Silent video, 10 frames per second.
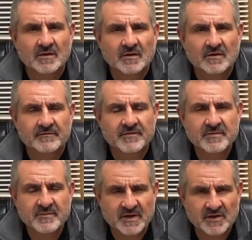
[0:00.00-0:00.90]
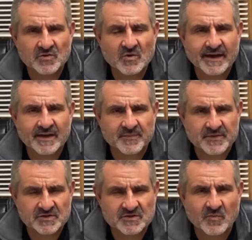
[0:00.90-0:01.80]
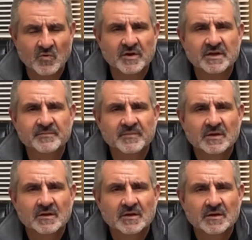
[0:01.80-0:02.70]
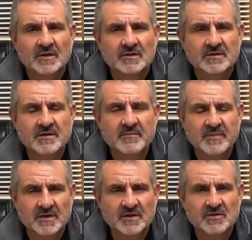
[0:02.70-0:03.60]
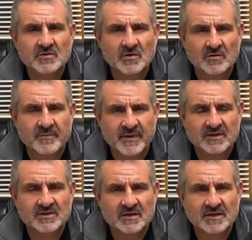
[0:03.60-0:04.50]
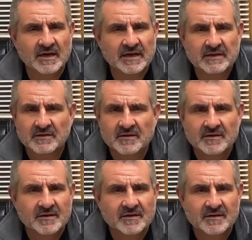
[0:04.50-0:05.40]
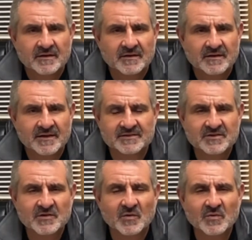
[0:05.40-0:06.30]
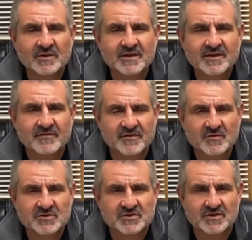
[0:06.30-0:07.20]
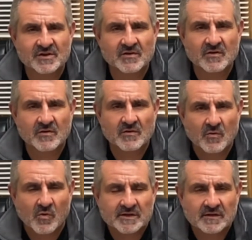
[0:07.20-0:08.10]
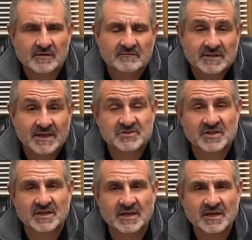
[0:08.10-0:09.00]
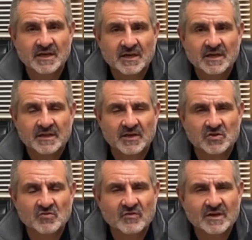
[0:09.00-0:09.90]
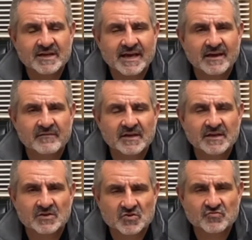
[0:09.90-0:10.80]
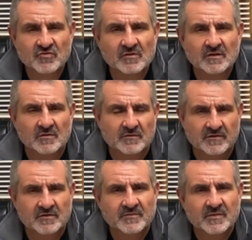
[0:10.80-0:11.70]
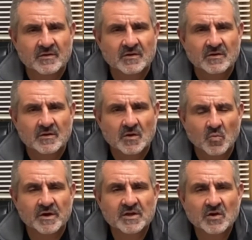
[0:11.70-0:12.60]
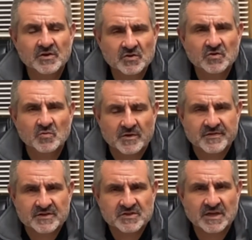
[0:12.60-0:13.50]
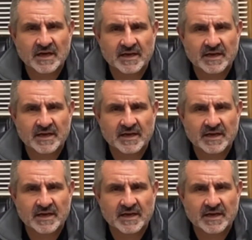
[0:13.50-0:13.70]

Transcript: From the minute you got up this morning to the minute you go to bed tonight, it's the only future or destiny that you really have any control over. What are you going to do with this day?